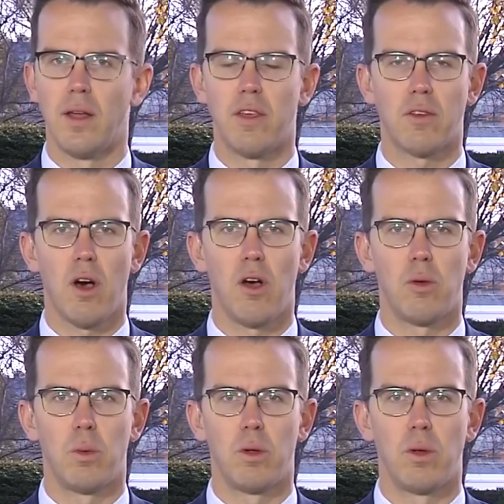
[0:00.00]
This
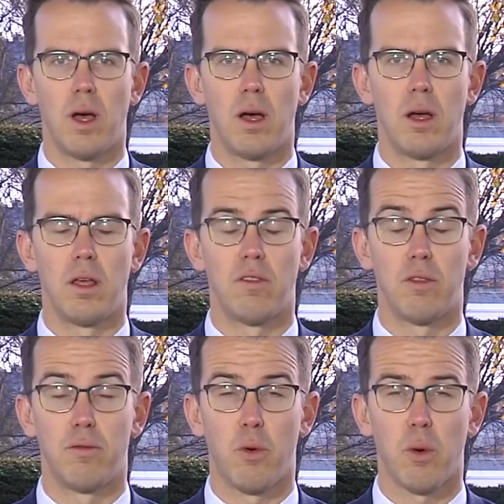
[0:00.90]
call is
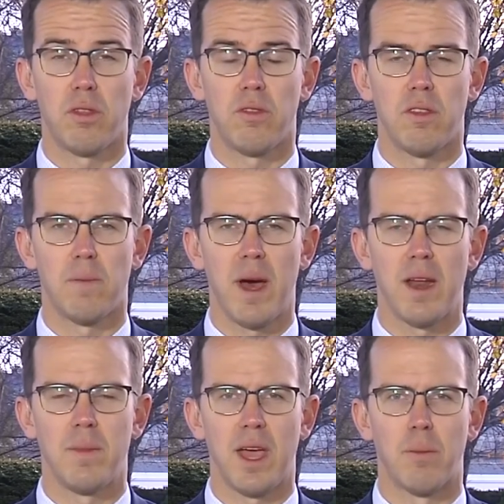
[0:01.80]
the fourth since
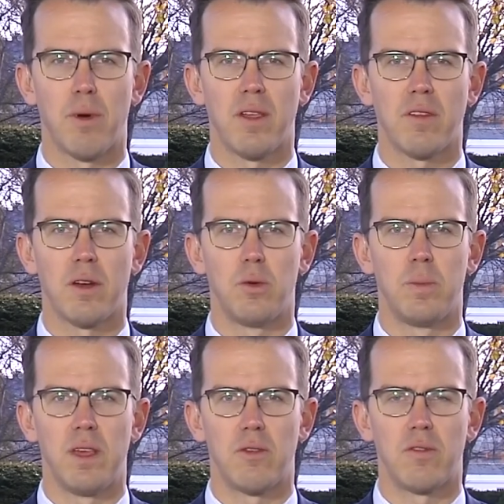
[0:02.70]
Biden became president. It will
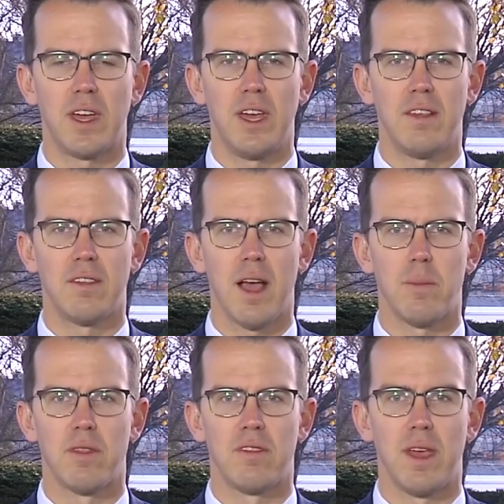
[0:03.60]
be sort of a key
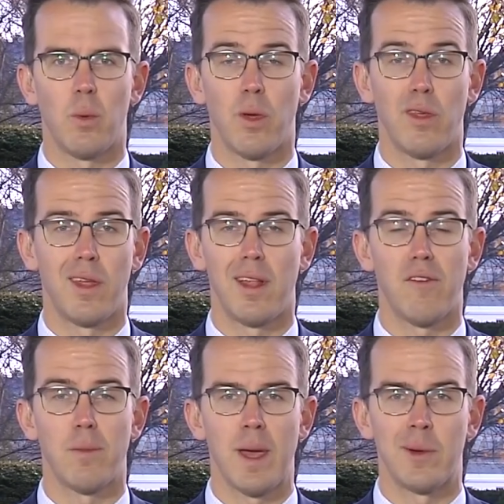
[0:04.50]
step in seeing whether they'll
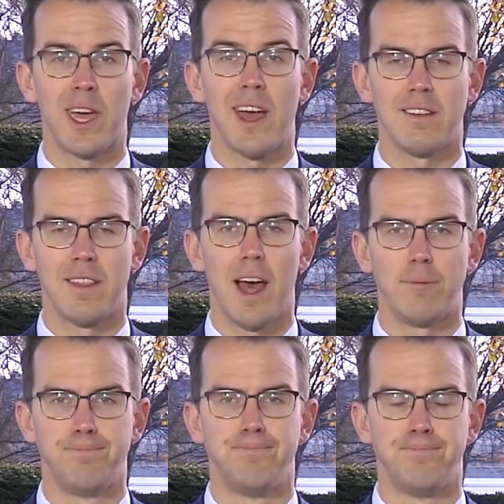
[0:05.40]
ever be able to get to that.